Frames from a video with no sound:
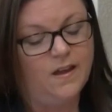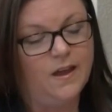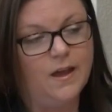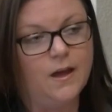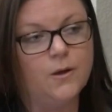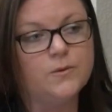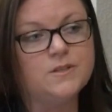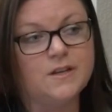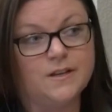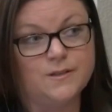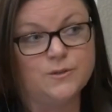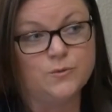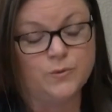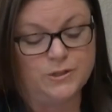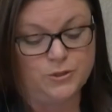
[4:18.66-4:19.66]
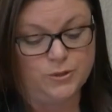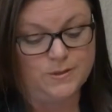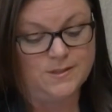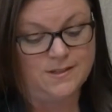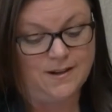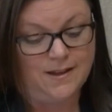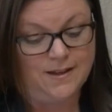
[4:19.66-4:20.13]
How does
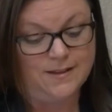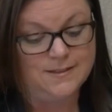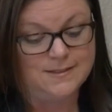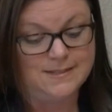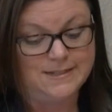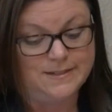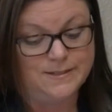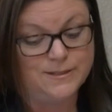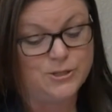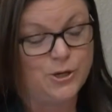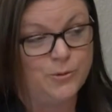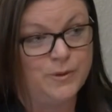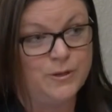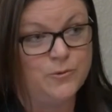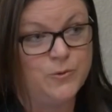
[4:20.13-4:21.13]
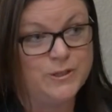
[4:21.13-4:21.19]
Richardson ISD determine